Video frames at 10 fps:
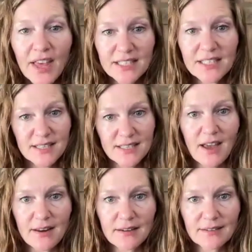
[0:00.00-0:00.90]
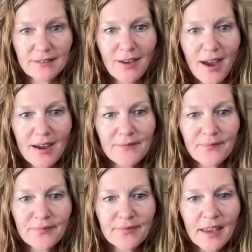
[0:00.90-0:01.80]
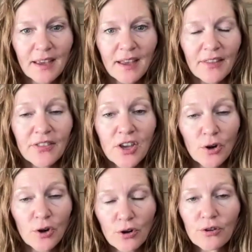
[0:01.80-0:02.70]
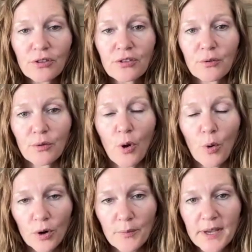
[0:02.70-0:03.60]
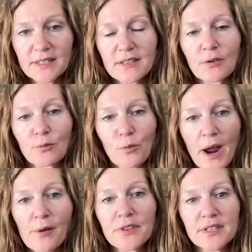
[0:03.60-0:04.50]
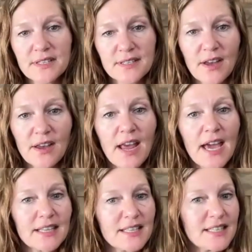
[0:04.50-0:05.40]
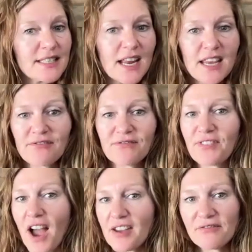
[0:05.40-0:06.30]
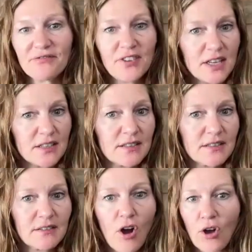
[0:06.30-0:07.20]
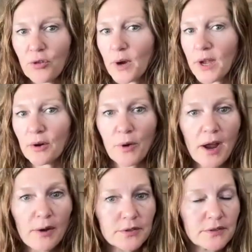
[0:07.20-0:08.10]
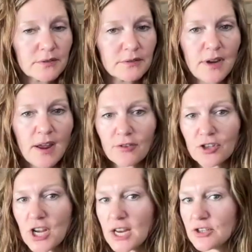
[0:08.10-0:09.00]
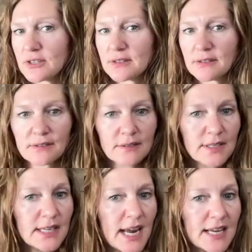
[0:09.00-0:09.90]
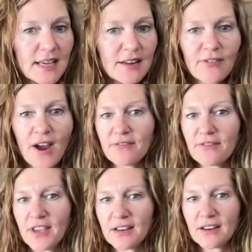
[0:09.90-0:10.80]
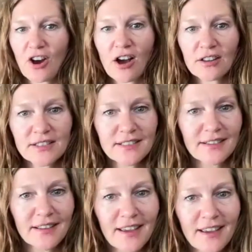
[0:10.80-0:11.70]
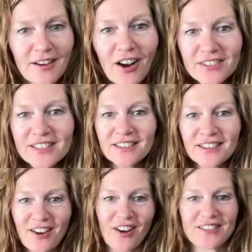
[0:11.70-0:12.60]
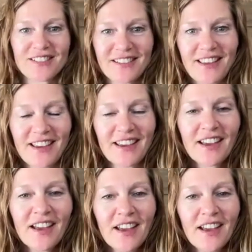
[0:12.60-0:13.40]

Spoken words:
That's the sun. Okay. The Earth orbits around the sun at a steady 5 feet all the way around, never changes, stays at 5 feet constantly, constantly, constantly.